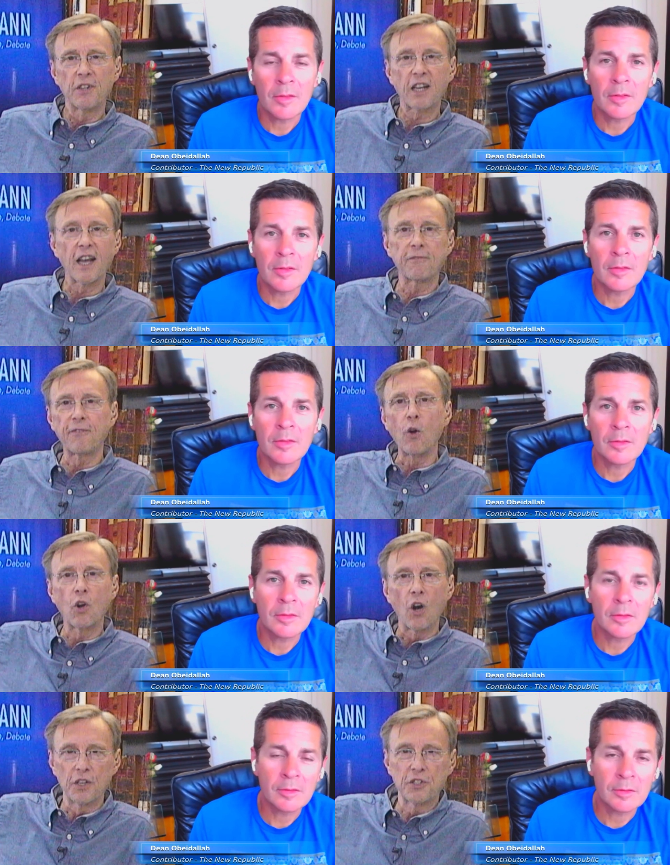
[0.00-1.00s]
Speaker 1: kind of phone
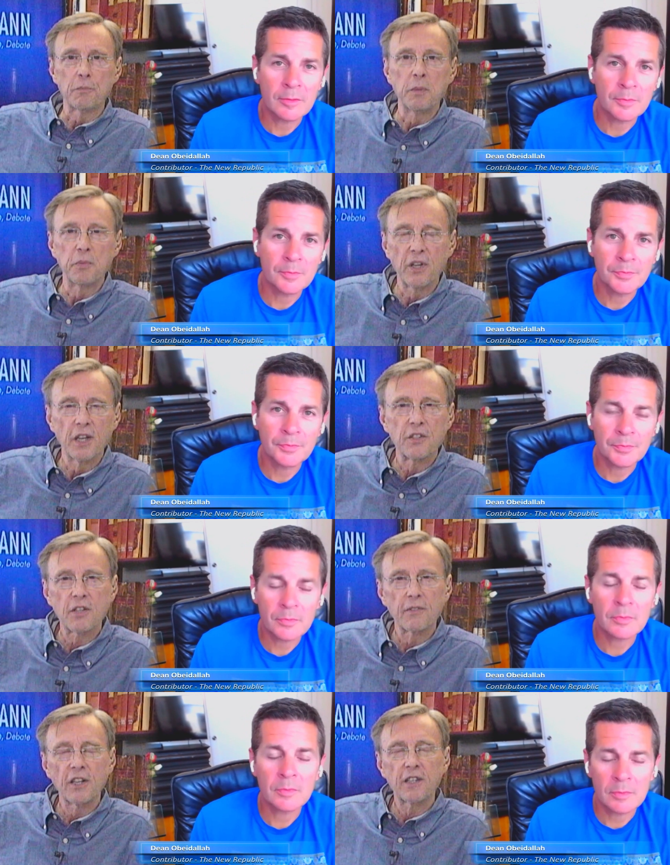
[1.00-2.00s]
calls that people get and
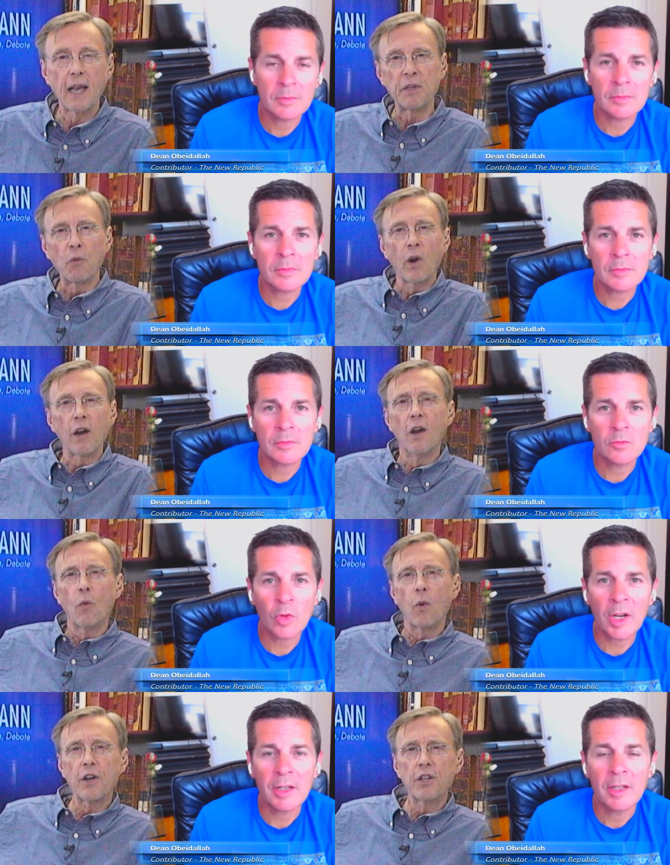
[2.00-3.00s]
stuff like that. I mean, where
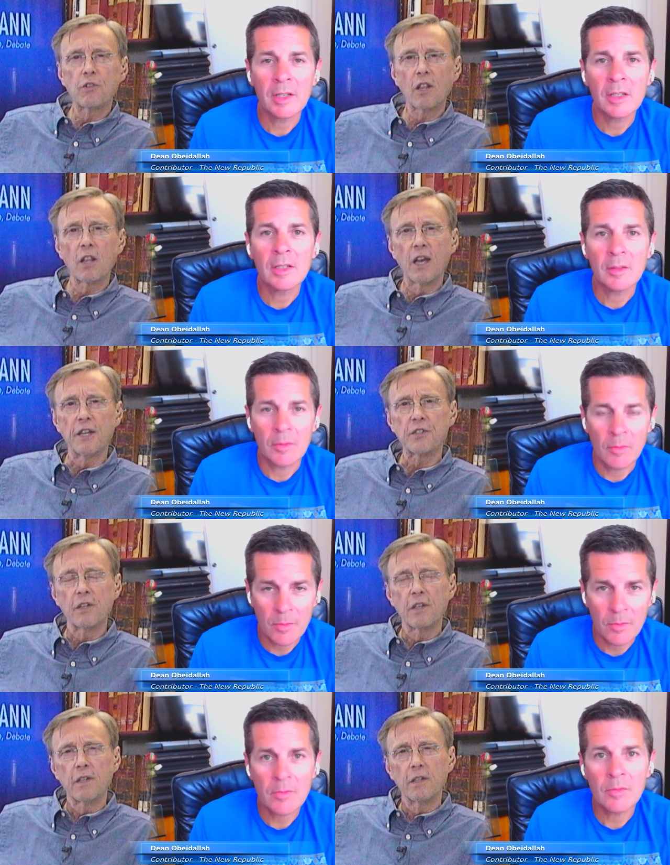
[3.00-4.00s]
do you draw the lines?
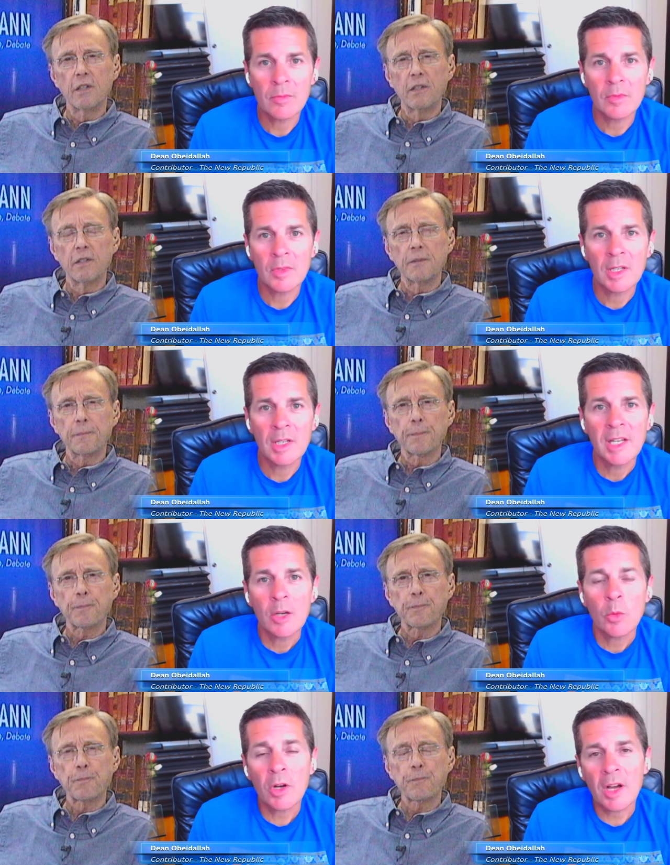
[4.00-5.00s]

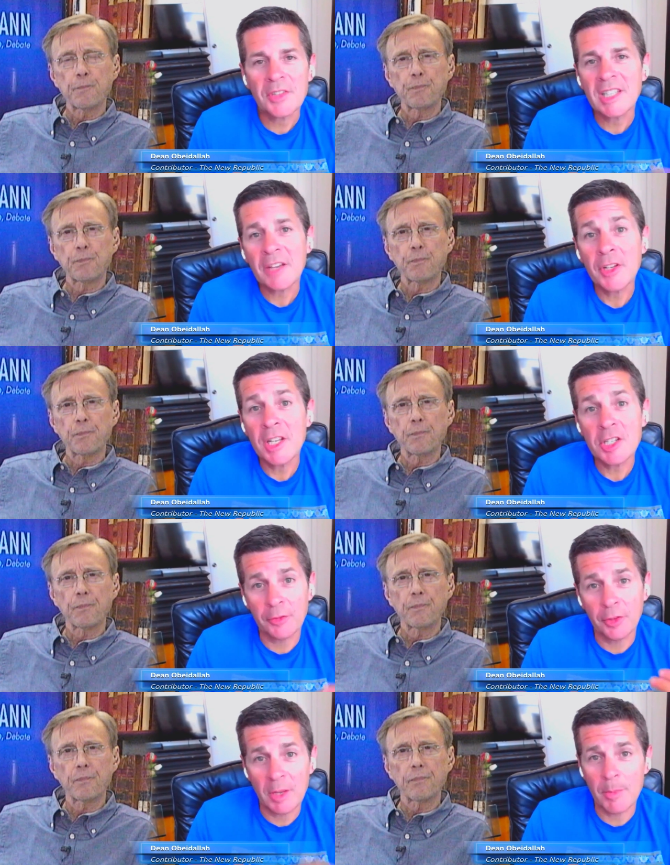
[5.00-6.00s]
Speaker 2: Well, the
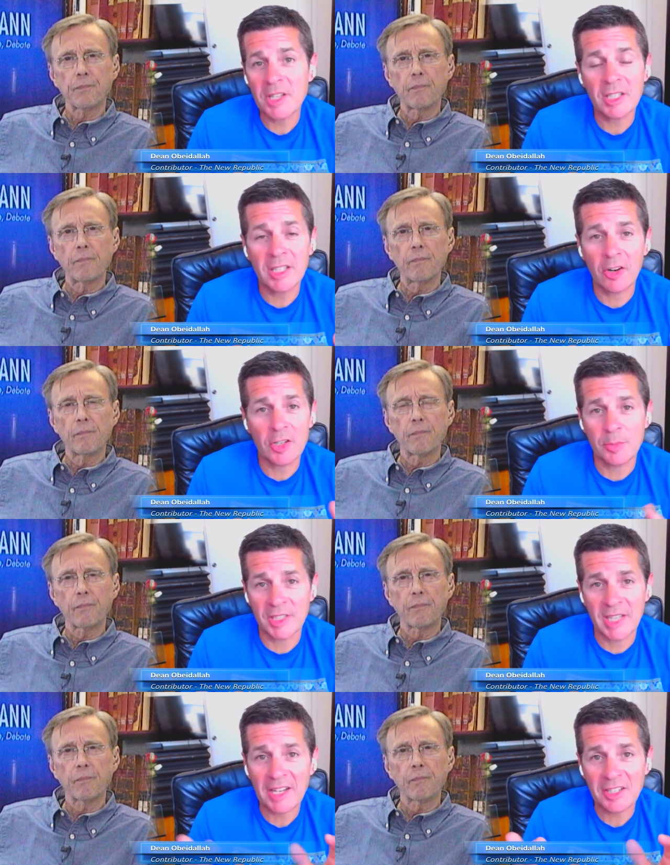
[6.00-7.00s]
definition for domestic
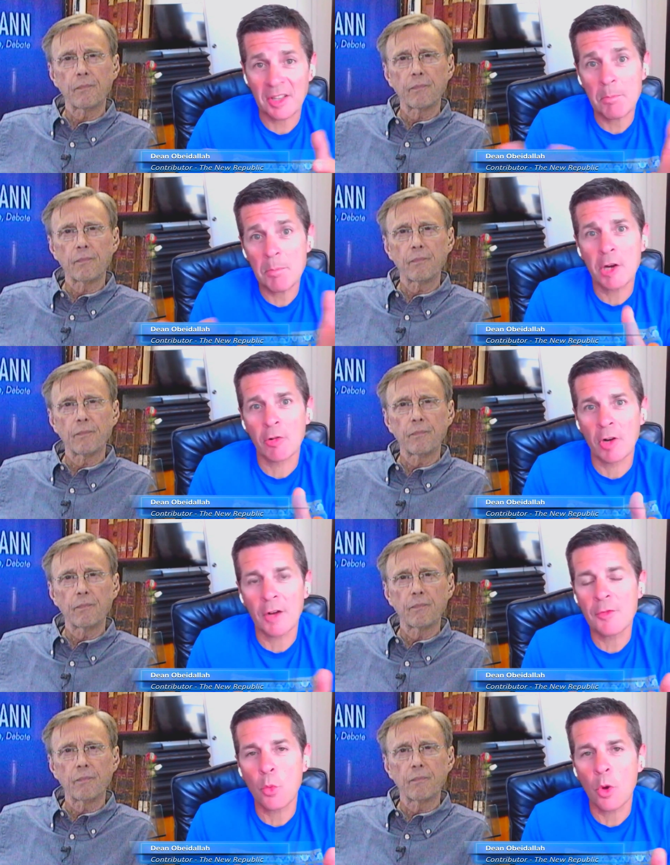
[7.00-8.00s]
terrorism is actually the
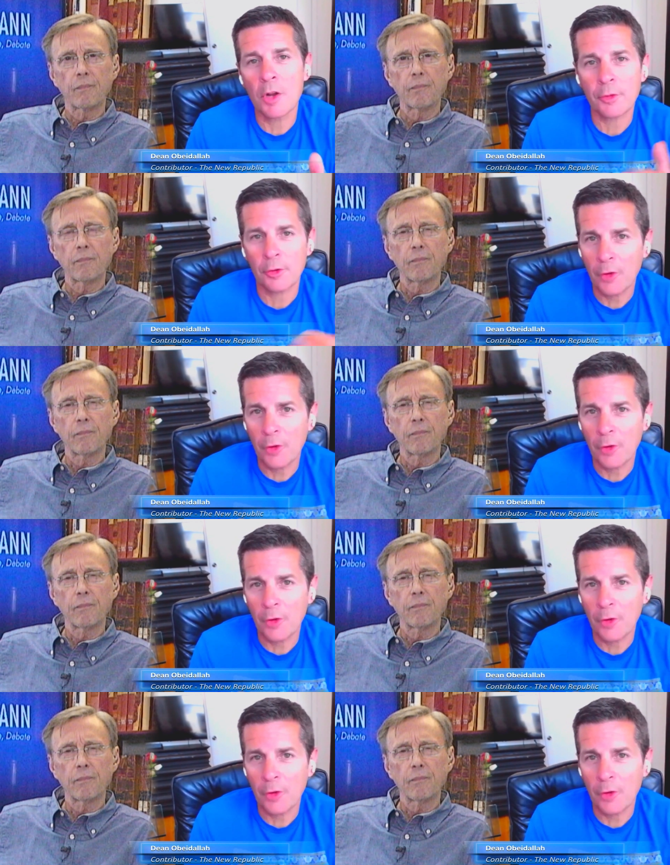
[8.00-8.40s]
mirror of the one for